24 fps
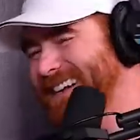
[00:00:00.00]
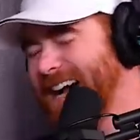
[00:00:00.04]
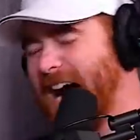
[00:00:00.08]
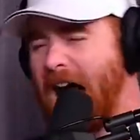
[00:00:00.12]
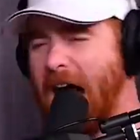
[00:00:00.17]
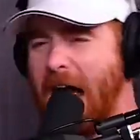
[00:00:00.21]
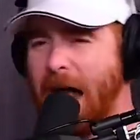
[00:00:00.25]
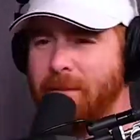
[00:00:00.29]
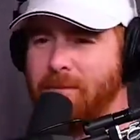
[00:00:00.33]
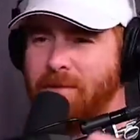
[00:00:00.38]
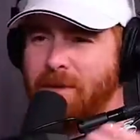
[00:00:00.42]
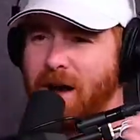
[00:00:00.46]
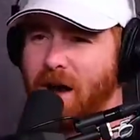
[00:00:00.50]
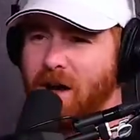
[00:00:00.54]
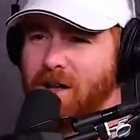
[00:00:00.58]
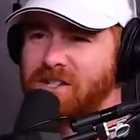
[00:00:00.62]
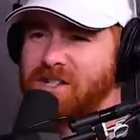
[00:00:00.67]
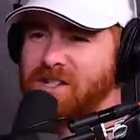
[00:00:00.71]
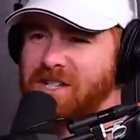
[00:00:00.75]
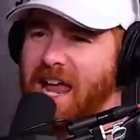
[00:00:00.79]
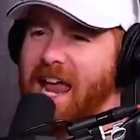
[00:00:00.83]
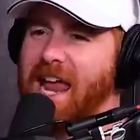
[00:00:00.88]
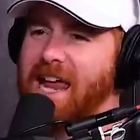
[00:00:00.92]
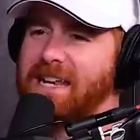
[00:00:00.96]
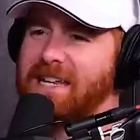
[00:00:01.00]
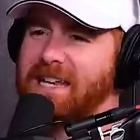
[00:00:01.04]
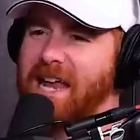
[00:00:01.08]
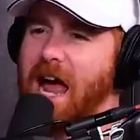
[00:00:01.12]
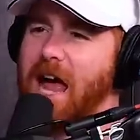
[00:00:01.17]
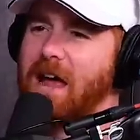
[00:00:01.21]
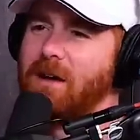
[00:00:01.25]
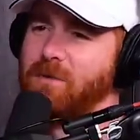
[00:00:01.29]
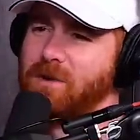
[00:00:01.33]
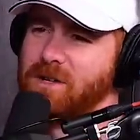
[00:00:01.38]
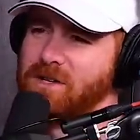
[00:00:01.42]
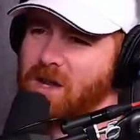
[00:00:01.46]
I'm all state.
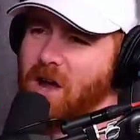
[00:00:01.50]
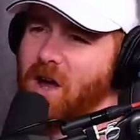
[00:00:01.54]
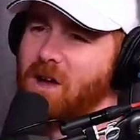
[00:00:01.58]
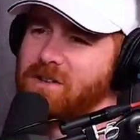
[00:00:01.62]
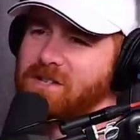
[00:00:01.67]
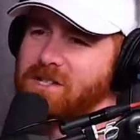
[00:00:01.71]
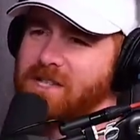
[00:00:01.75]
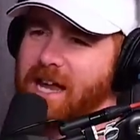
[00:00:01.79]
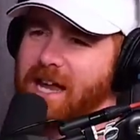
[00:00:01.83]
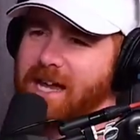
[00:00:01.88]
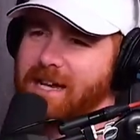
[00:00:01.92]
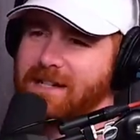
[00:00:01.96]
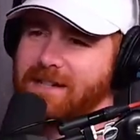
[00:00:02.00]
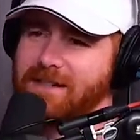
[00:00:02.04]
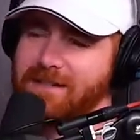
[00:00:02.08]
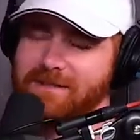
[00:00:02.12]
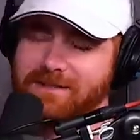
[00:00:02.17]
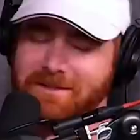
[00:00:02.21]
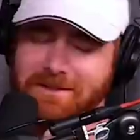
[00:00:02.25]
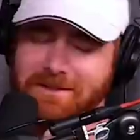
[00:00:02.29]
I was all state.